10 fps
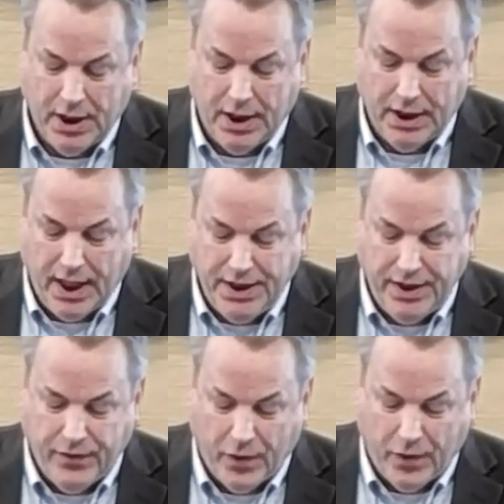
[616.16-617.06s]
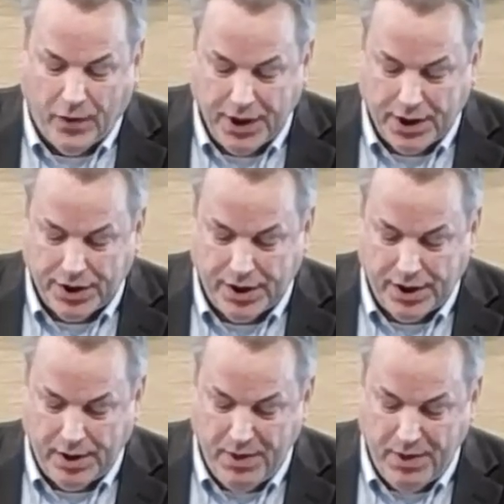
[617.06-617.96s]
In 1946,
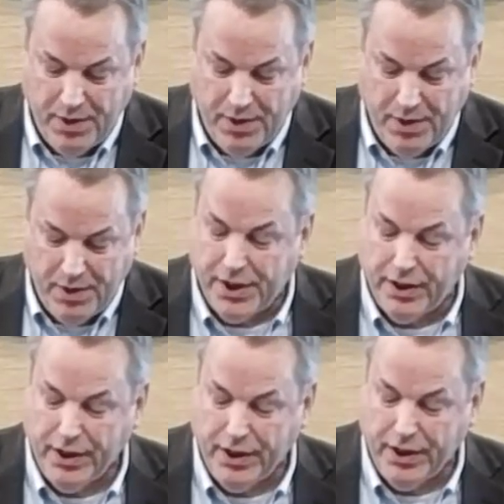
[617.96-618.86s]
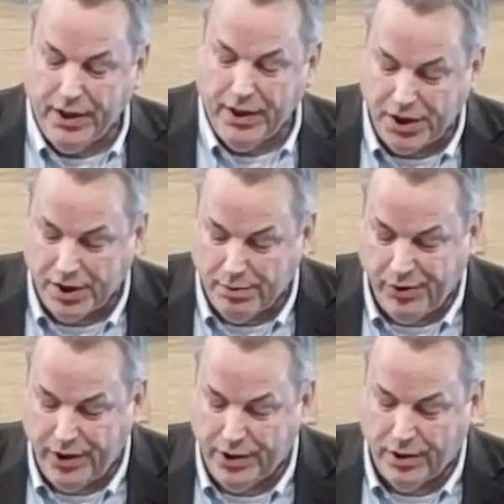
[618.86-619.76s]
the American Unitarian Association
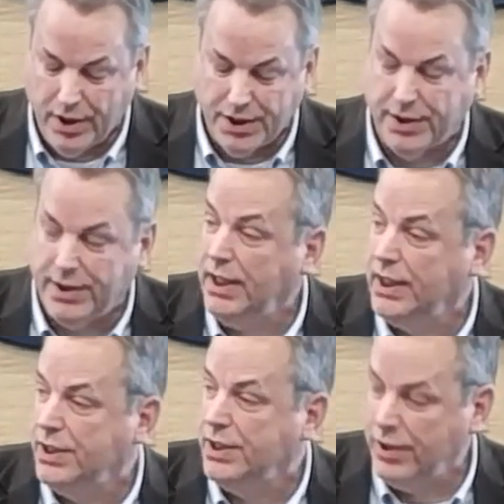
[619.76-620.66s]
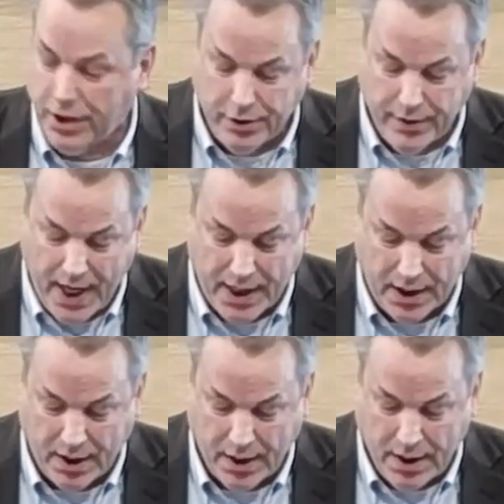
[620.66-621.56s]
appointed her as a delegate to the UN,
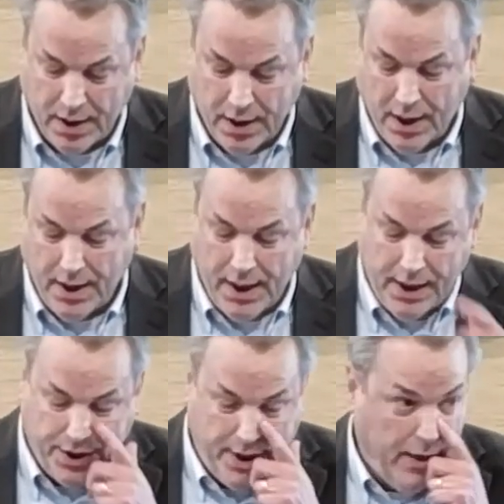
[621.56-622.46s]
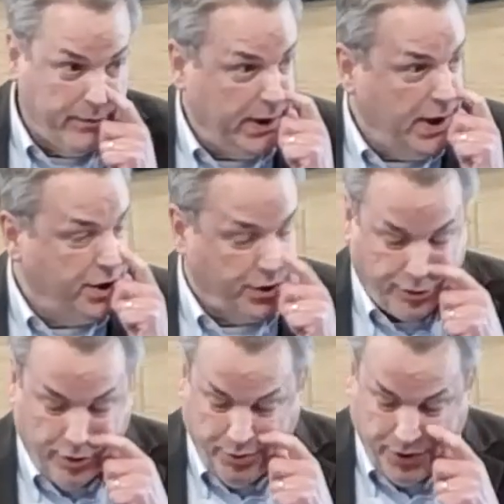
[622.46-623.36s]
then as now religious
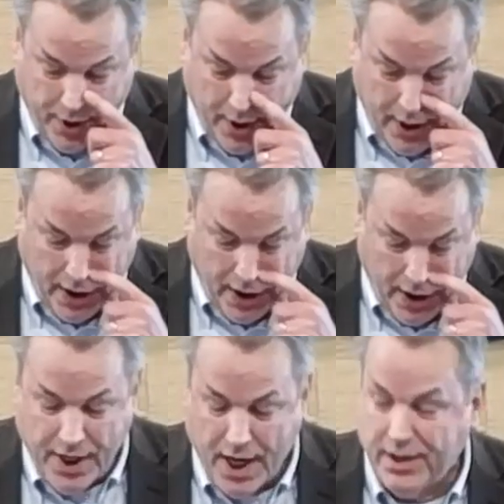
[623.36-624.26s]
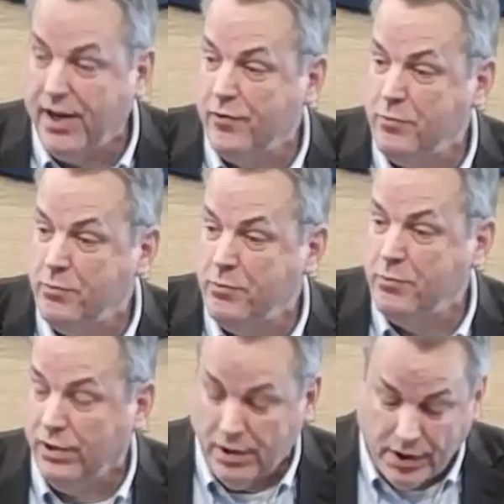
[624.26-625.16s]
groups and other
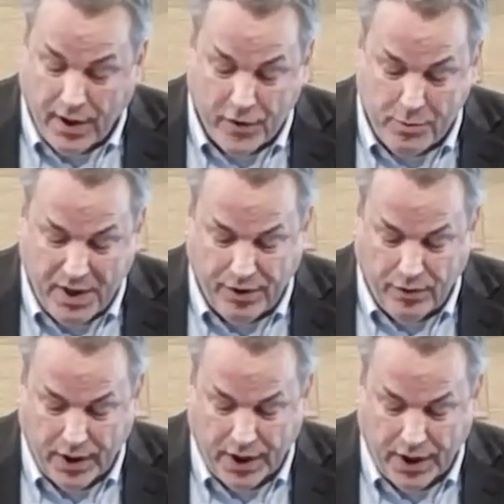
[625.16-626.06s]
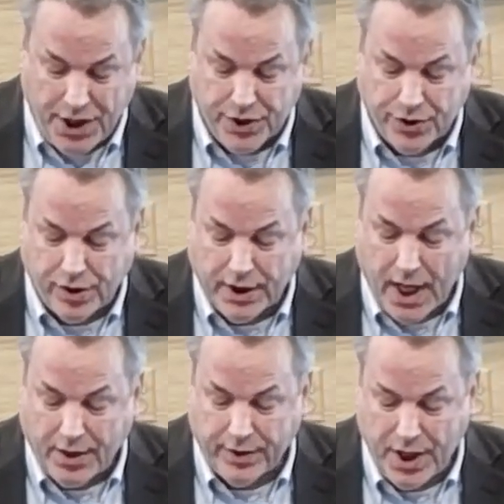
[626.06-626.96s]
non-governmental organizations could
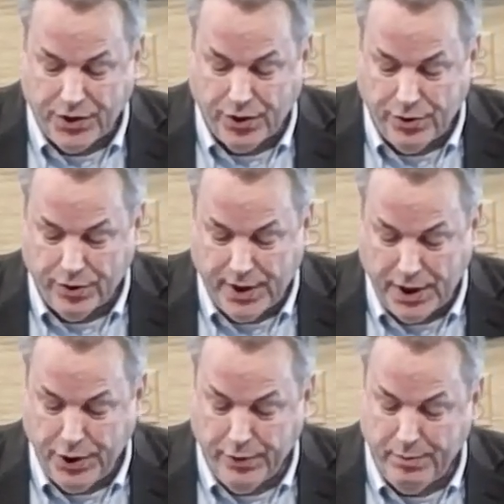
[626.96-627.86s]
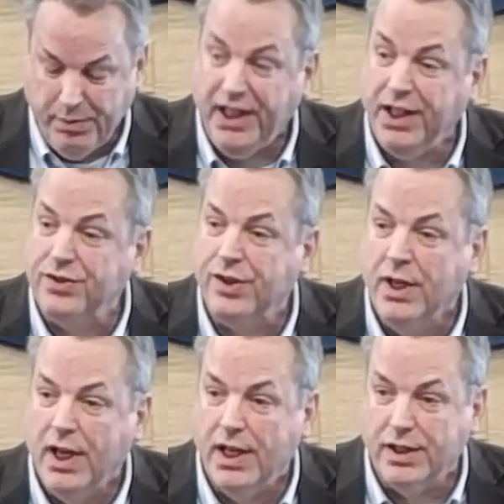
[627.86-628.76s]
get credentialed to attend UN meetings
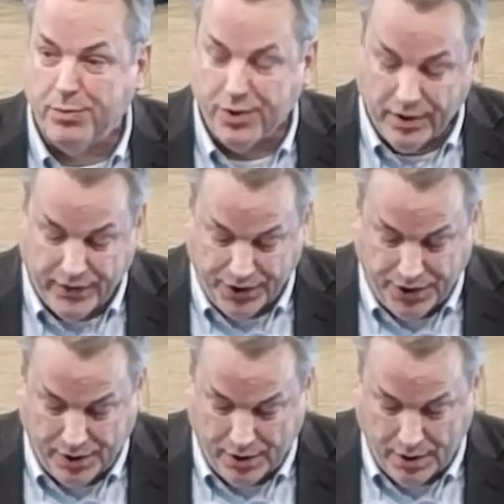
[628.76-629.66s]
as observers.